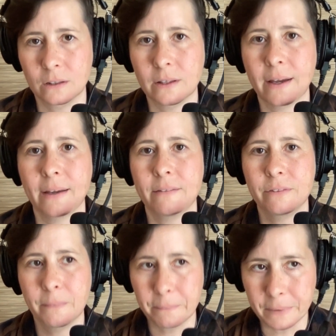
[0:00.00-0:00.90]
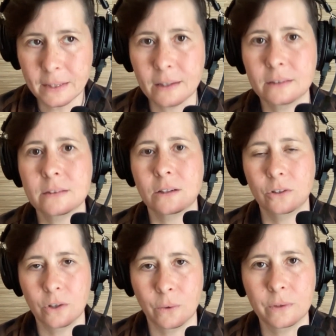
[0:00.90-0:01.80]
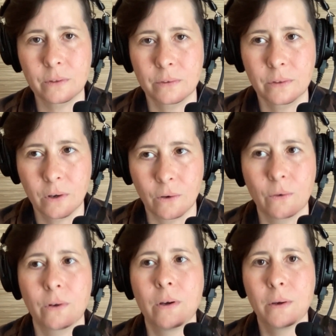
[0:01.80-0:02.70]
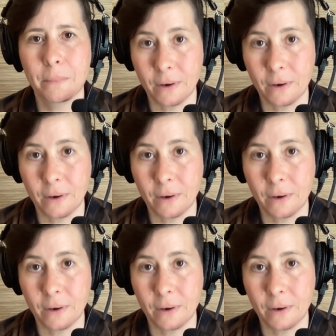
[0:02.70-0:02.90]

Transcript: alive beings that are going through their own